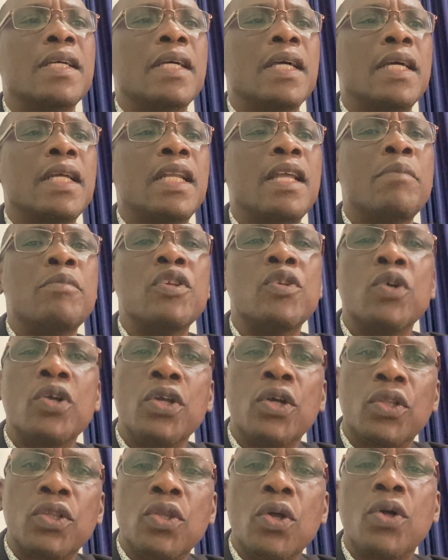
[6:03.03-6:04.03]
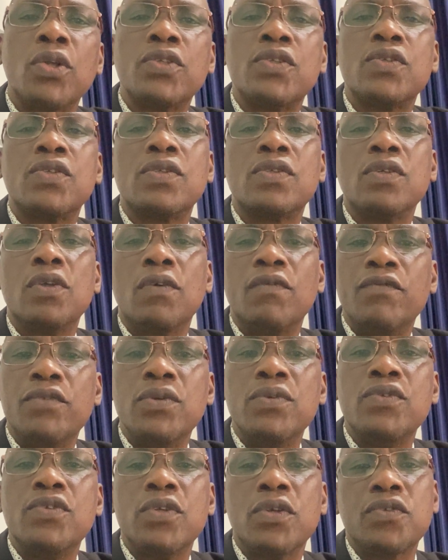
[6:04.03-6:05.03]
Let me know your thoughts, your
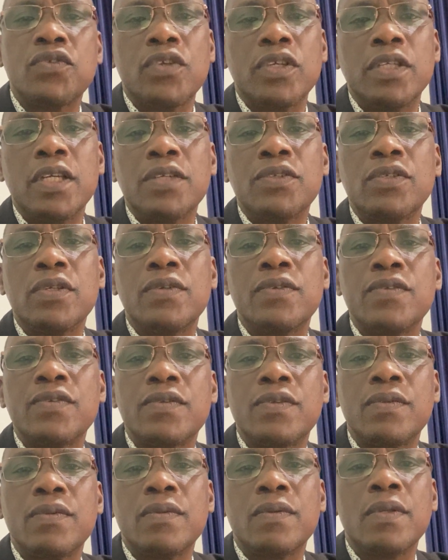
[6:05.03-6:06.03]
views, your suggestions,